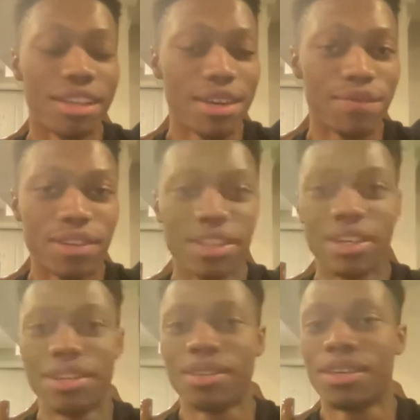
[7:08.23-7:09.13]
like
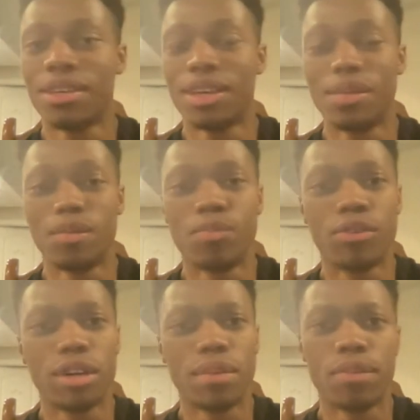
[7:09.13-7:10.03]
Villa and
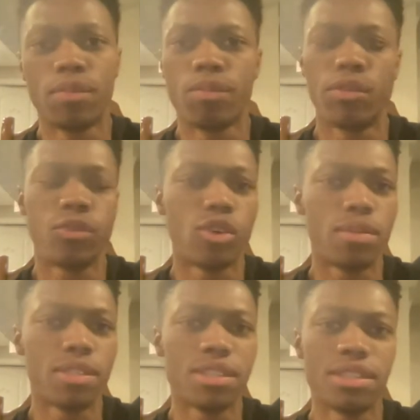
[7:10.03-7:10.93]
put up
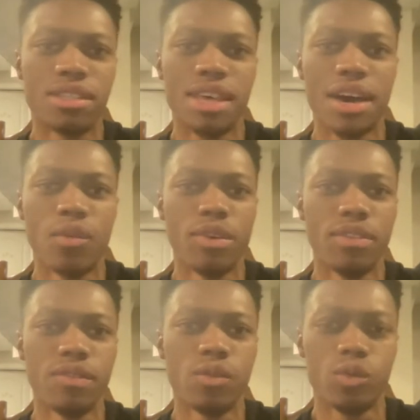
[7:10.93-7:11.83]
performances that we,